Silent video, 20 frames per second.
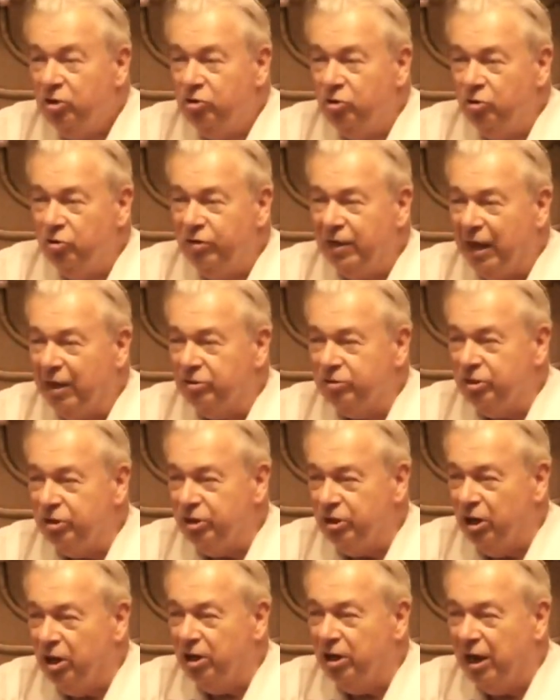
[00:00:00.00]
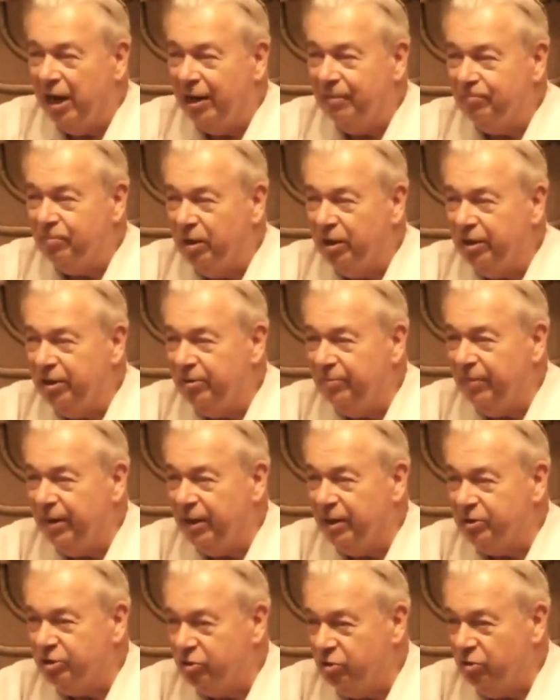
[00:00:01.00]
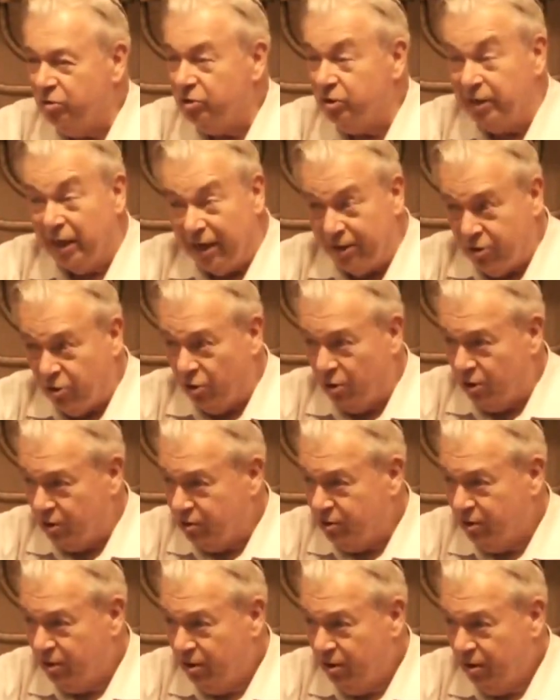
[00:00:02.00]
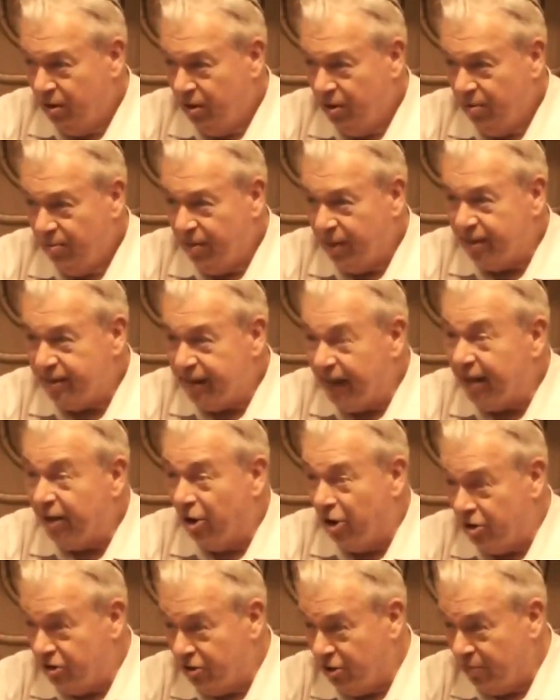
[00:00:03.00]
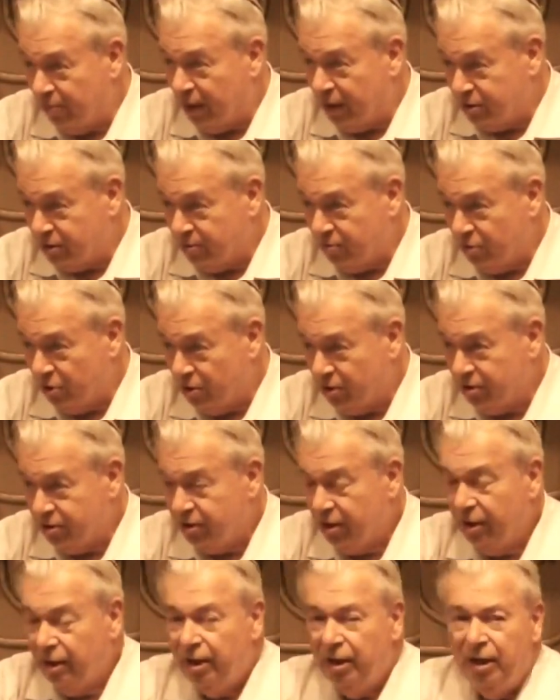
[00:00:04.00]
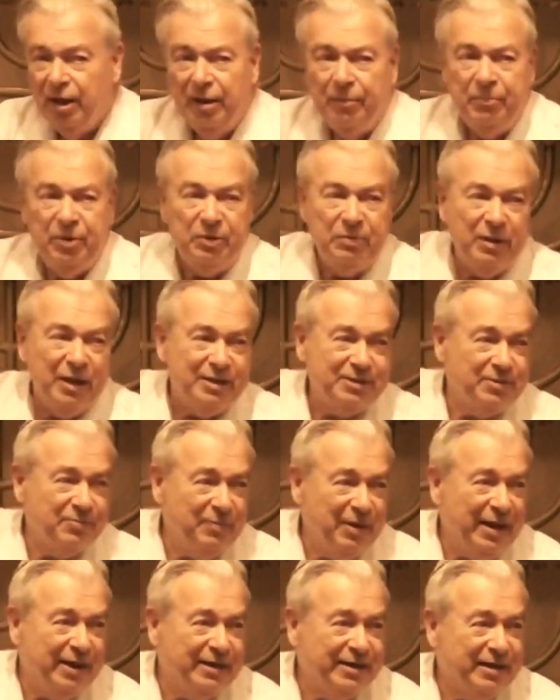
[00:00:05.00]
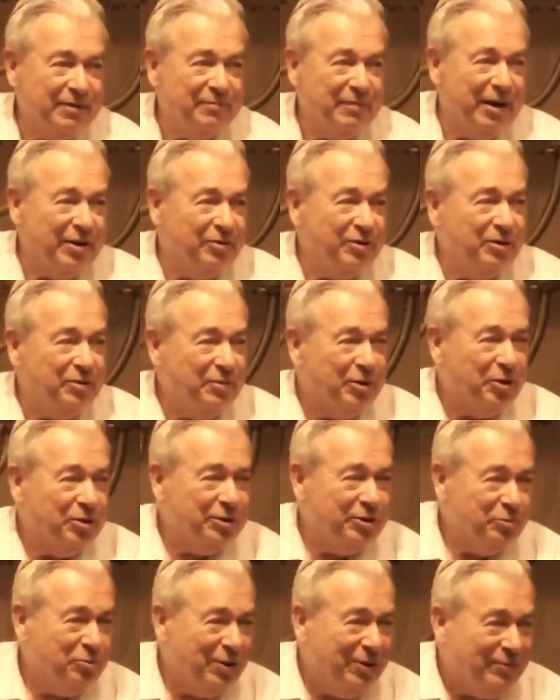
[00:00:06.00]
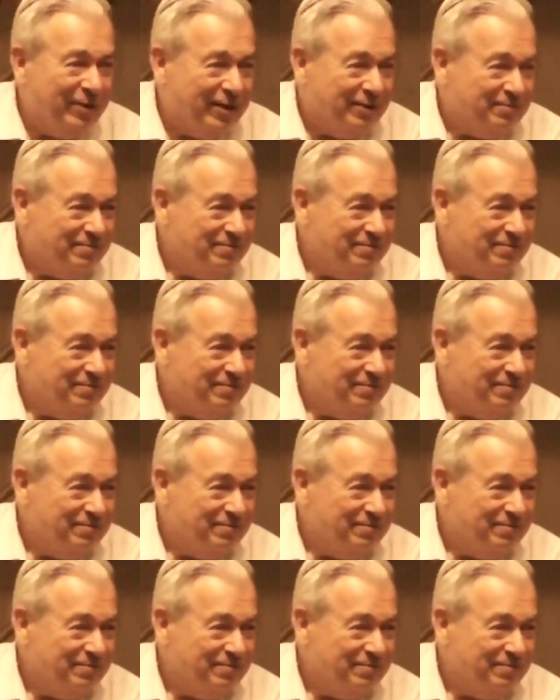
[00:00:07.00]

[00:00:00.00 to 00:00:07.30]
2,000 young, hot-blooded male students, not girls, because they guard their Muslim girls, but Muslim men can marry American women.